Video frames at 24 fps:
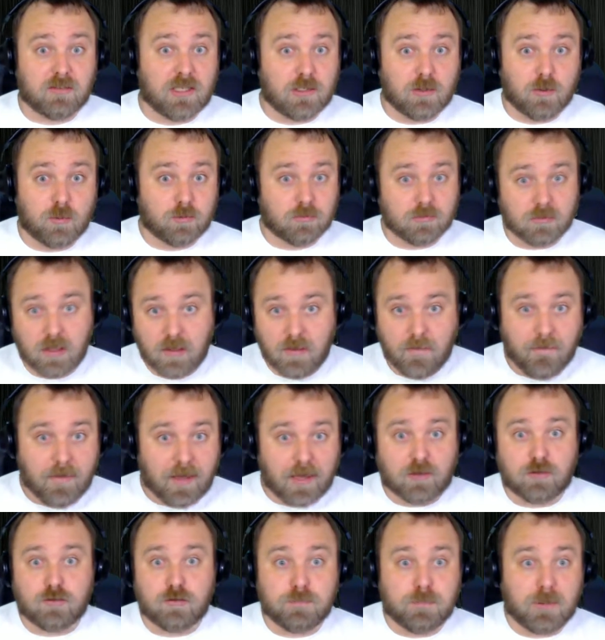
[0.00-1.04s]
They don't
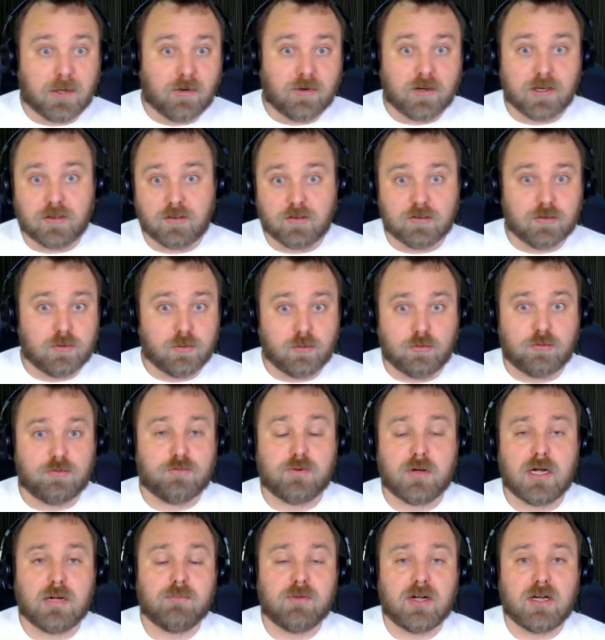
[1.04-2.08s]
experience those
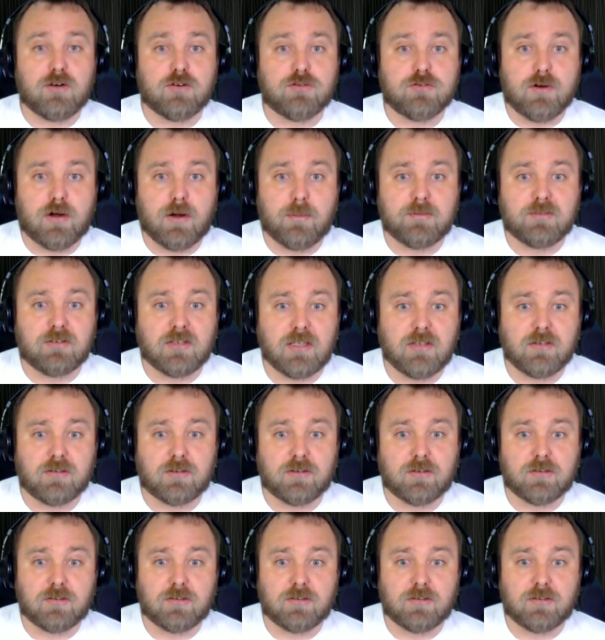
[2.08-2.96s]
frame rate drops either.